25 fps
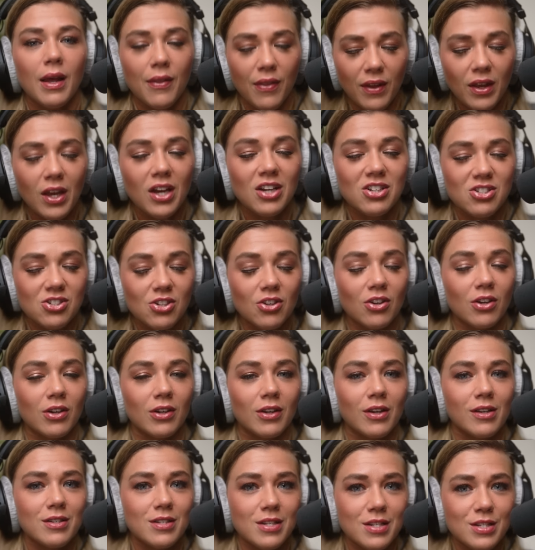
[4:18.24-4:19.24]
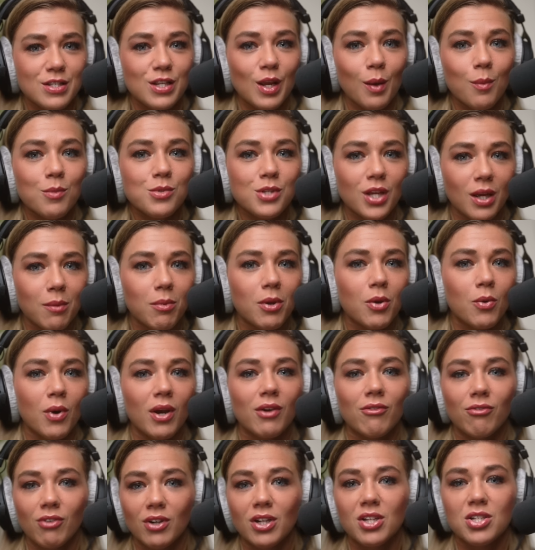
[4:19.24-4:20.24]
I think I should, because it seems like it'd be
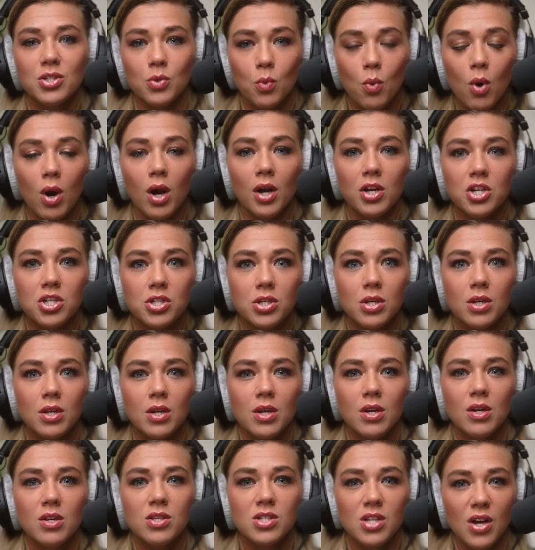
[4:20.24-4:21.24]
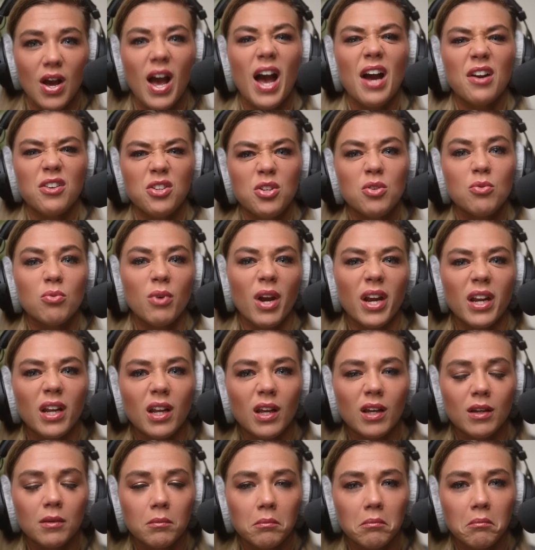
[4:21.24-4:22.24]
quite funny to watch. So how do you rate
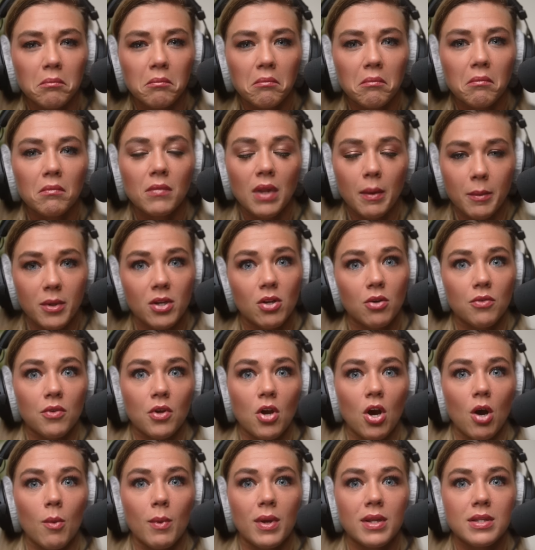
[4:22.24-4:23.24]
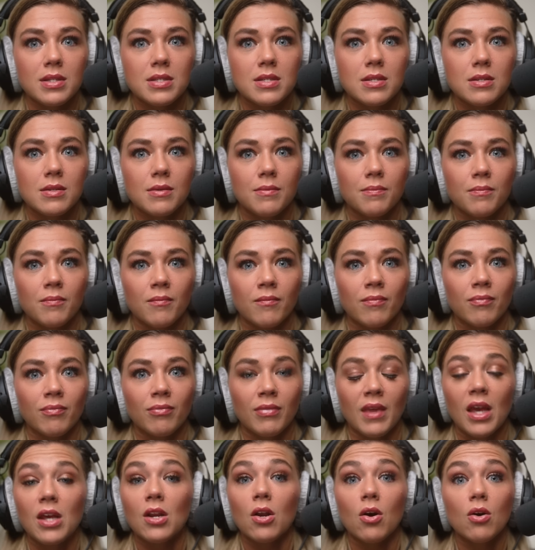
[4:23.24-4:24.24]
it? Let me know in the comments.
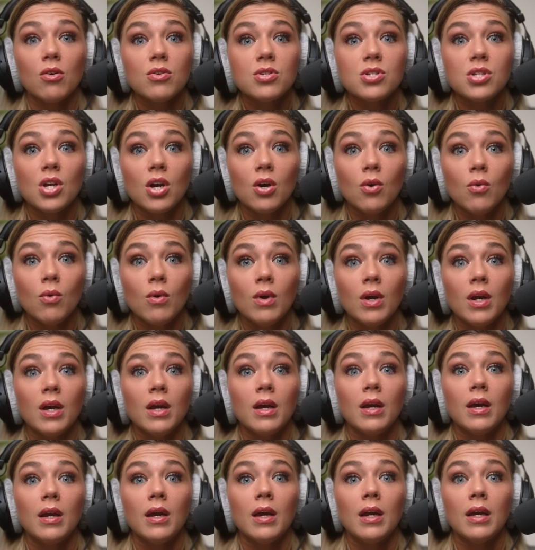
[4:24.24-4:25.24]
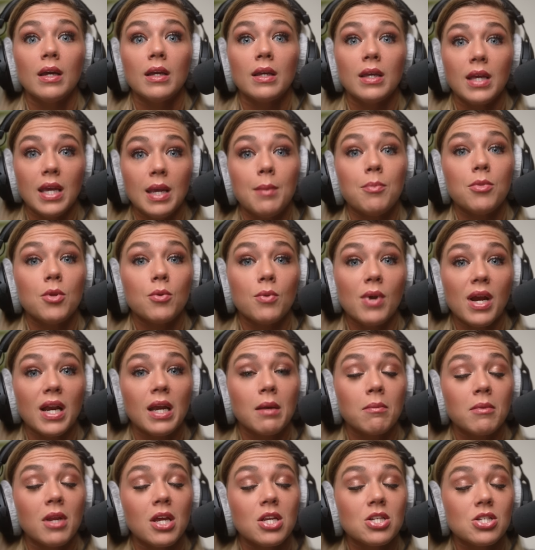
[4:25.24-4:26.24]
And also, keep the
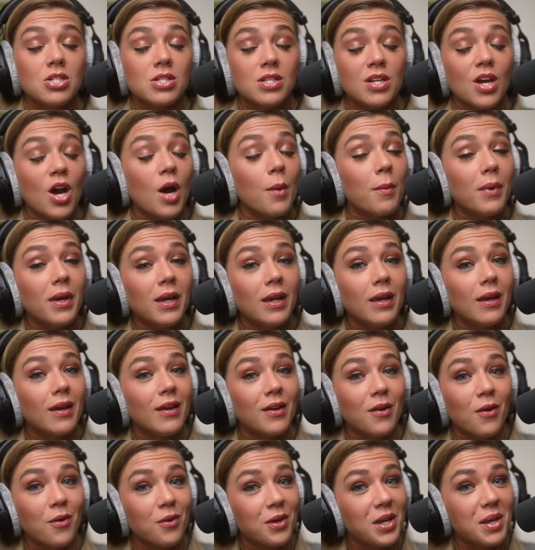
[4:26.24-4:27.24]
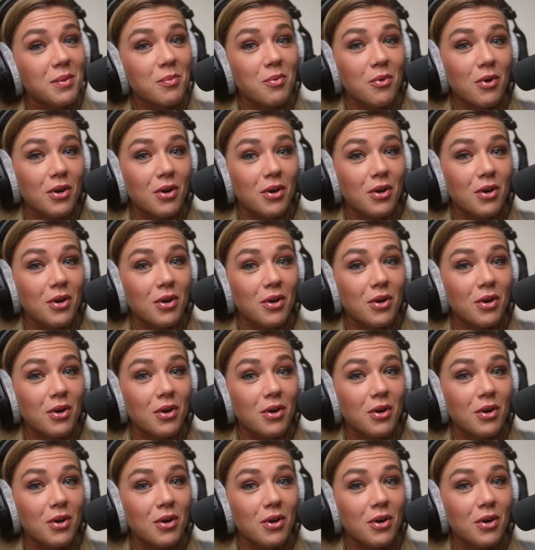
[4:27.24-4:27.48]
recommendations coming, and I'll keep